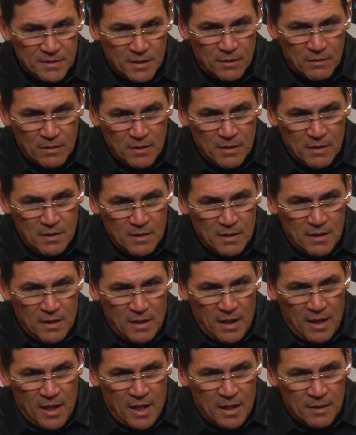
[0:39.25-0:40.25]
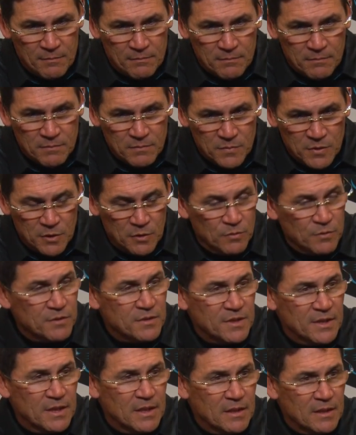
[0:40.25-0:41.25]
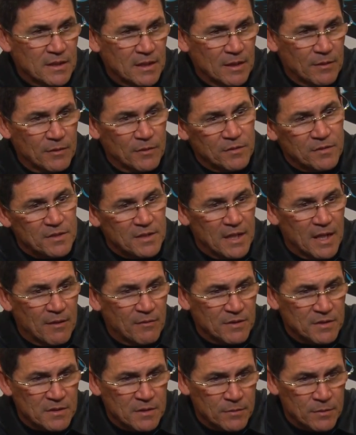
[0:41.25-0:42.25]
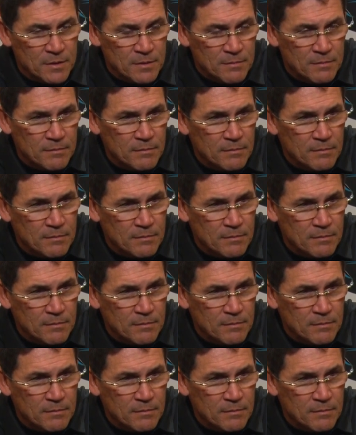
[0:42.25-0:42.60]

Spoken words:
So, you know, we'll see. I'll go and see how he's doing.